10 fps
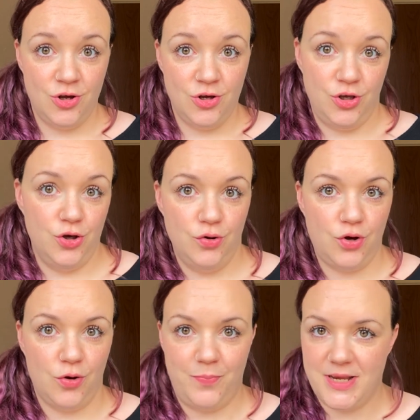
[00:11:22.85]
You
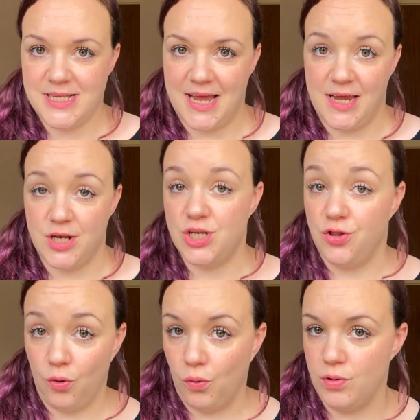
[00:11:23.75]
could be saying it to
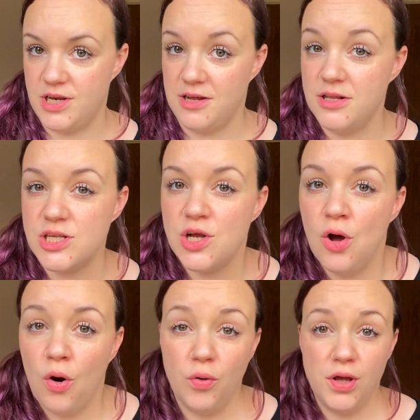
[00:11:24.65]
the audience,
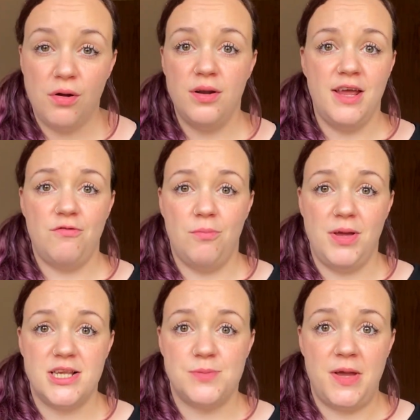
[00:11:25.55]
or you could even be
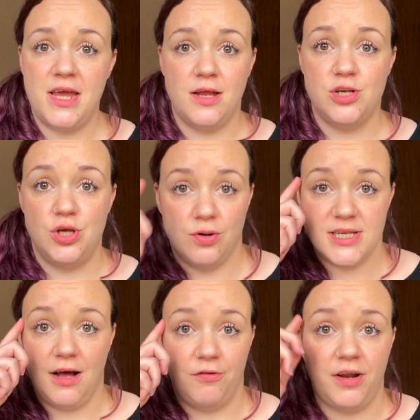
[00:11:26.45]
speaking to
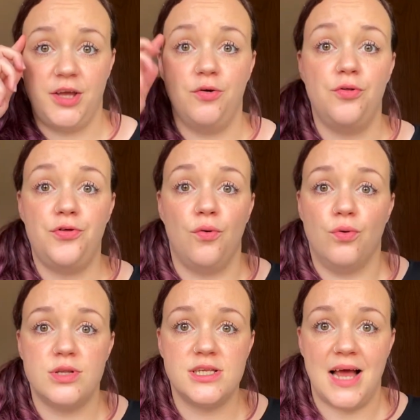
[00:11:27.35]
yourself, like your
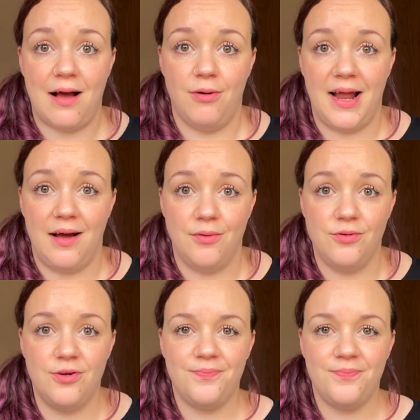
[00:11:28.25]
thoughts out loud.